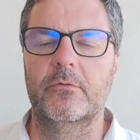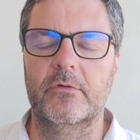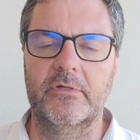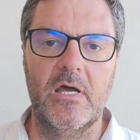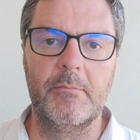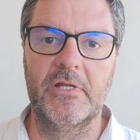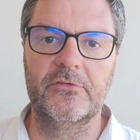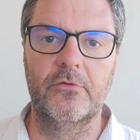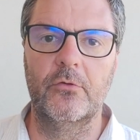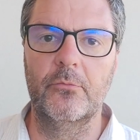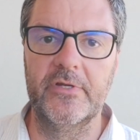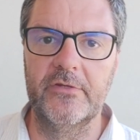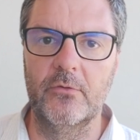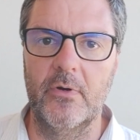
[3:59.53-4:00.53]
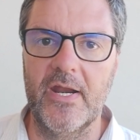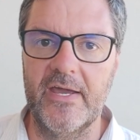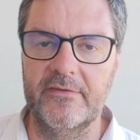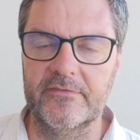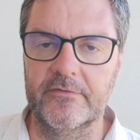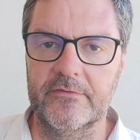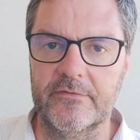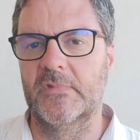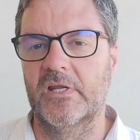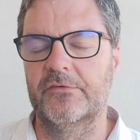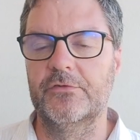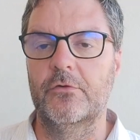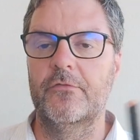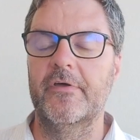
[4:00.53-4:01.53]
an amateur radio license
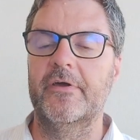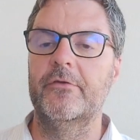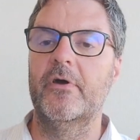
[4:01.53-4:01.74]
so there you